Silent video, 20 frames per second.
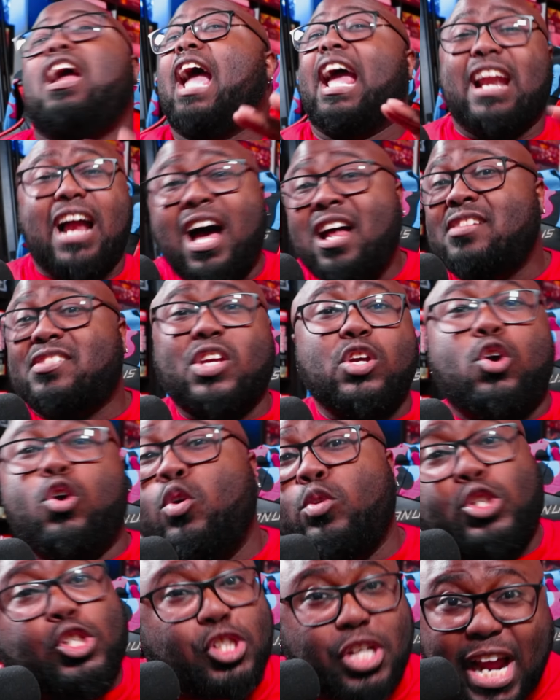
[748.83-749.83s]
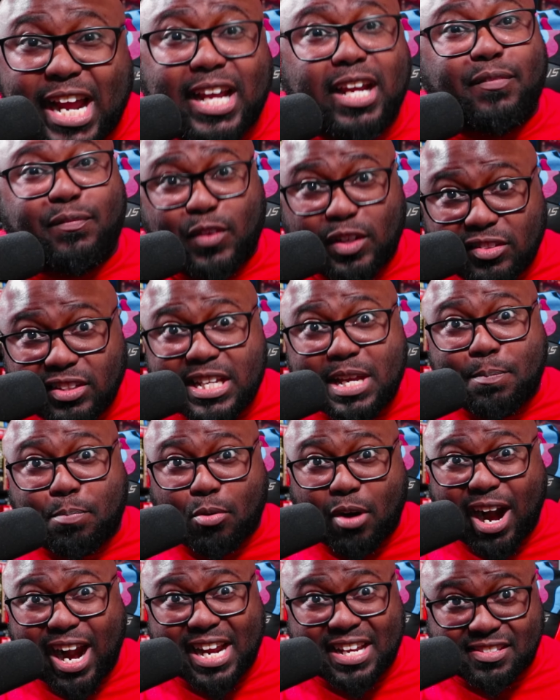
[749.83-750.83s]
And honestly, who's checking for Lee
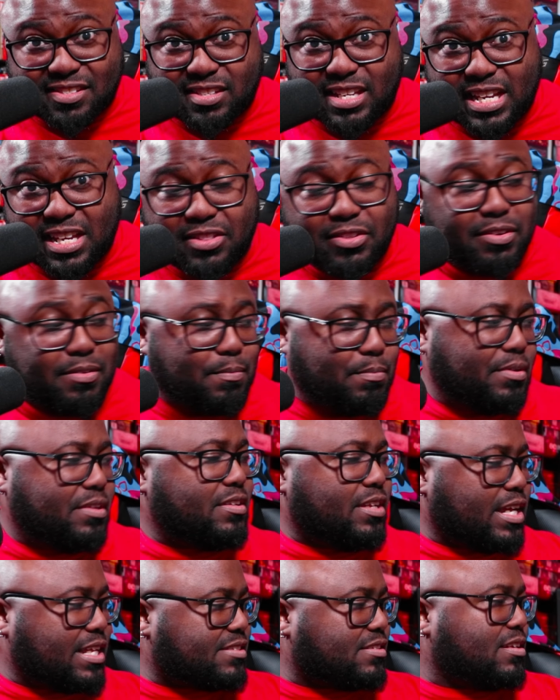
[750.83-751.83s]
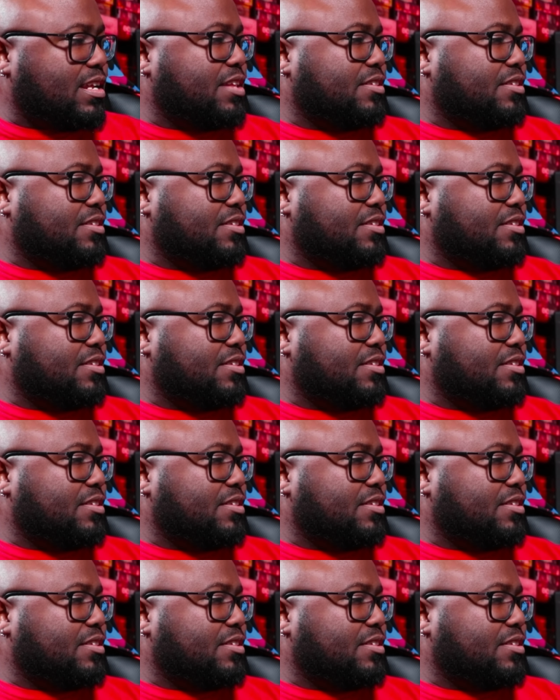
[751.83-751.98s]
Price either? But yeah, that's